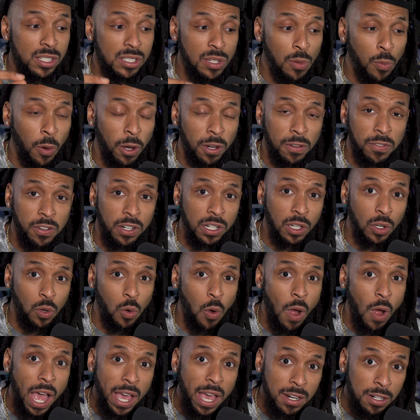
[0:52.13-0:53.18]
to work for the
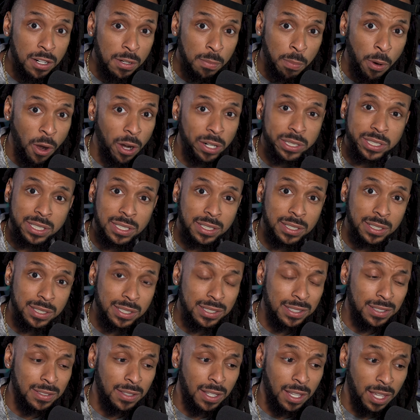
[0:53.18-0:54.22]
quieter parts in the,
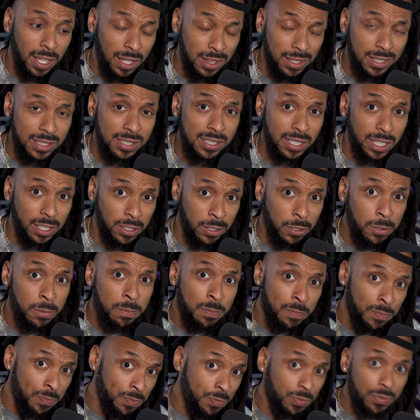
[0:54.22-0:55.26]
in the signal,
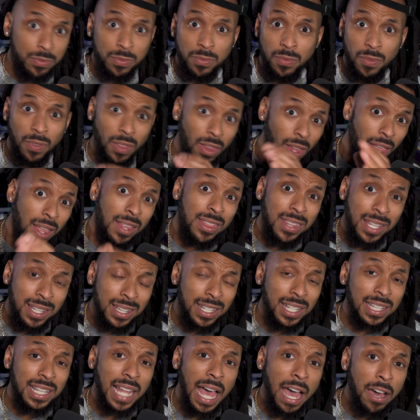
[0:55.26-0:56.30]
then the
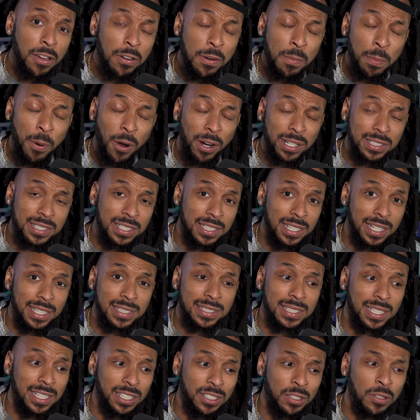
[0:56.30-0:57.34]
louder parts in that
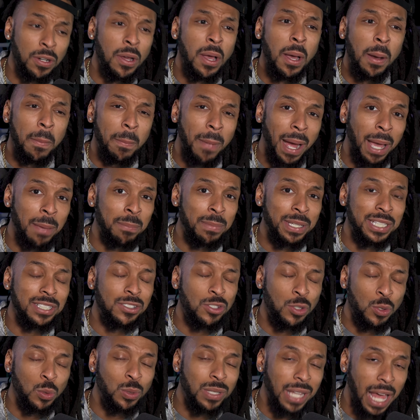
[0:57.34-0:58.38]
signal might be
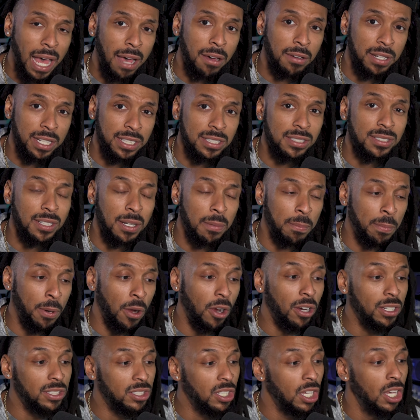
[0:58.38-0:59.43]
too loud at some
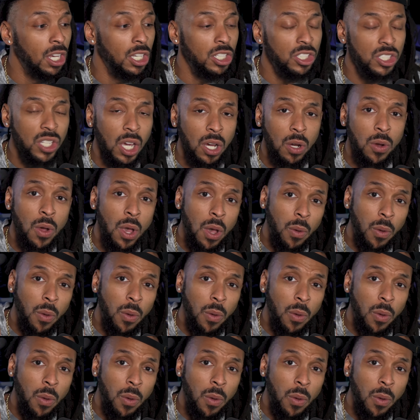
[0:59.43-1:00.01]
parts. So